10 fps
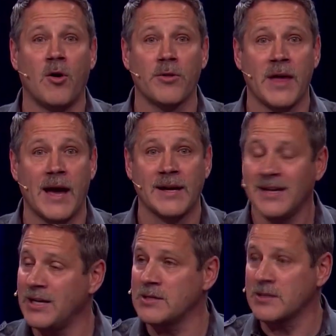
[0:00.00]
of all
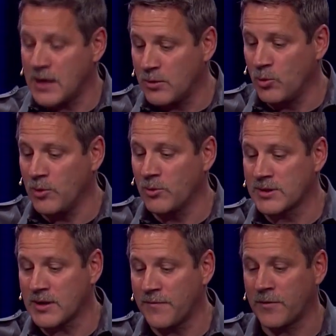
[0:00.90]
that, he said
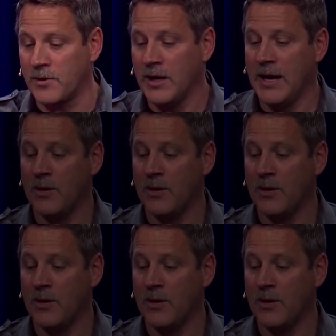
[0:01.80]
we would suffer,